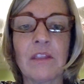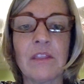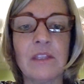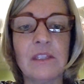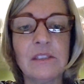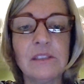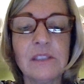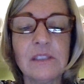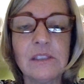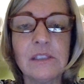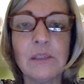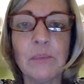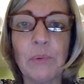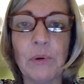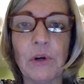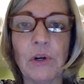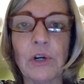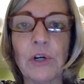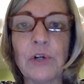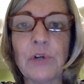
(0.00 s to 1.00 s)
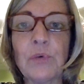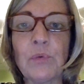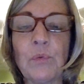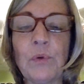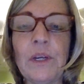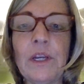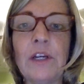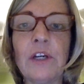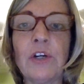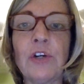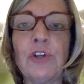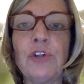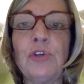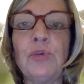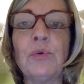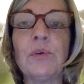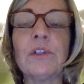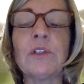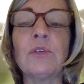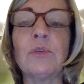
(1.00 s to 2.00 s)
This is the part where
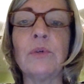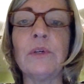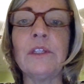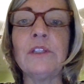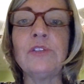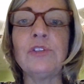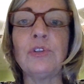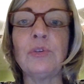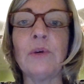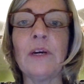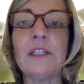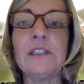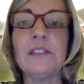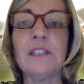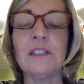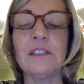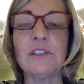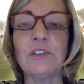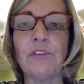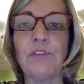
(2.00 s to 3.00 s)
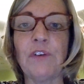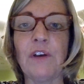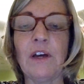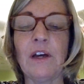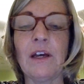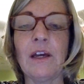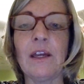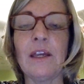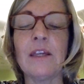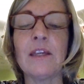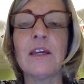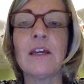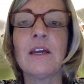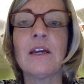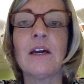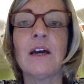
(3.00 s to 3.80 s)
you are going to identify